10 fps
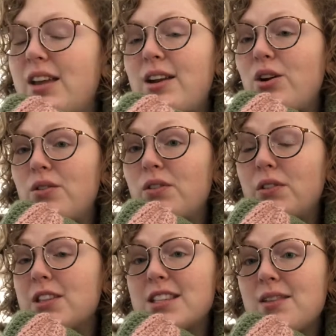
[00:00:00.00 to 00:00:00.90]
narrative of
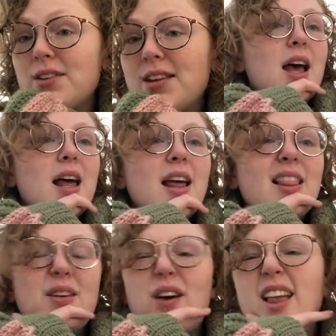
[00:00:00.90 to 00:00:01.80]
the Seven, and I
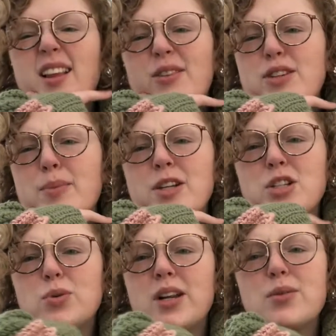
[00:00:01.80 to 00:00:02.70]
love Dimension 20.